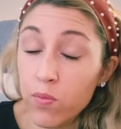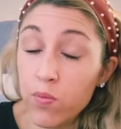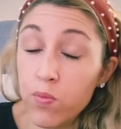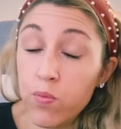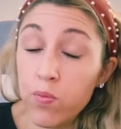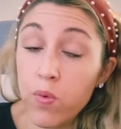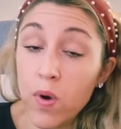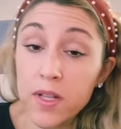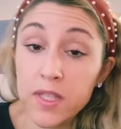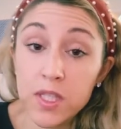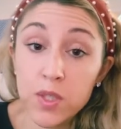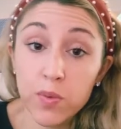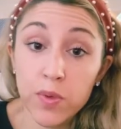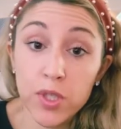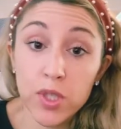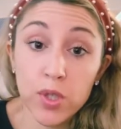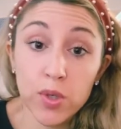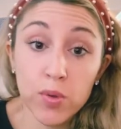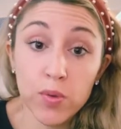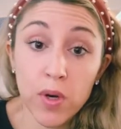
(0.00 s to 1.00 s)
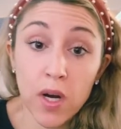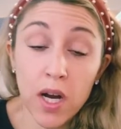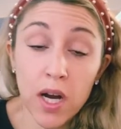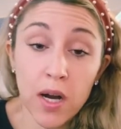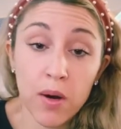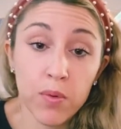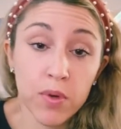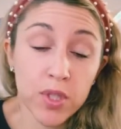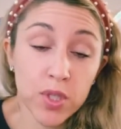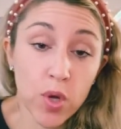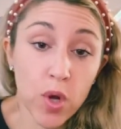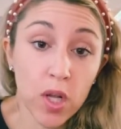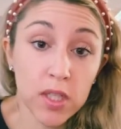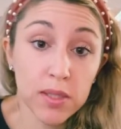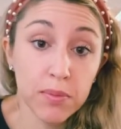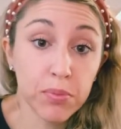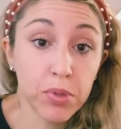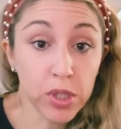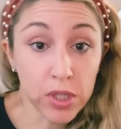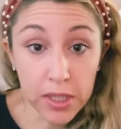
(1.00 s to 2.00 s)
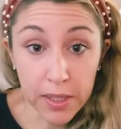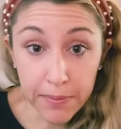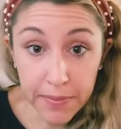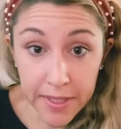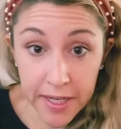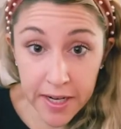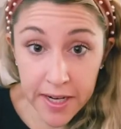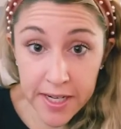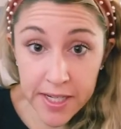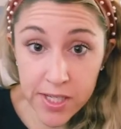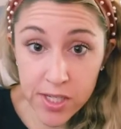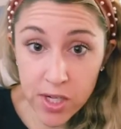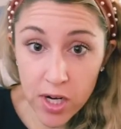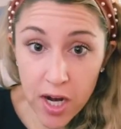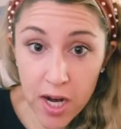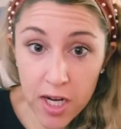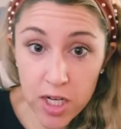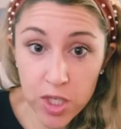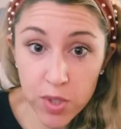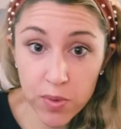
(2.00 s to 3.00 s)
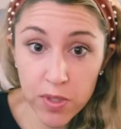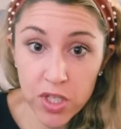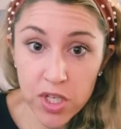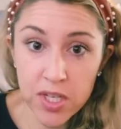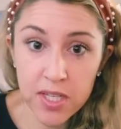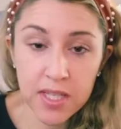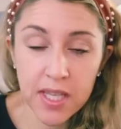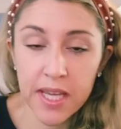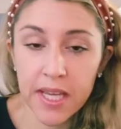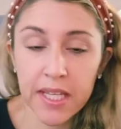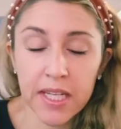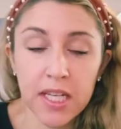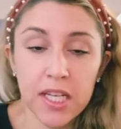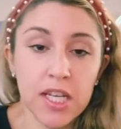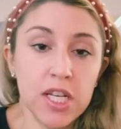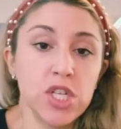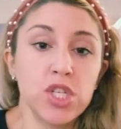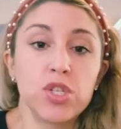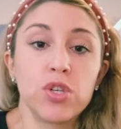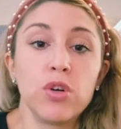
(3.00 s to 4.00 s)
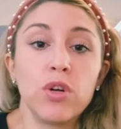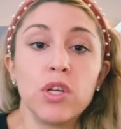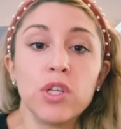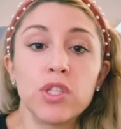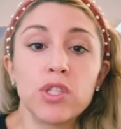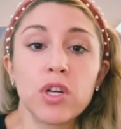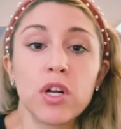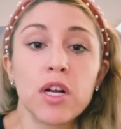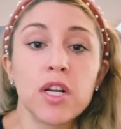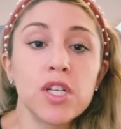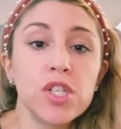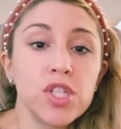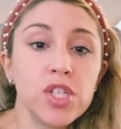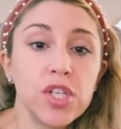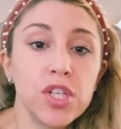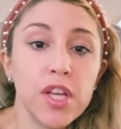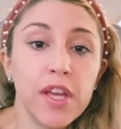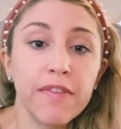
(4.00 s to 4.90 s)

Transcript: once we do what's called a preliminary search, which is like an initial search,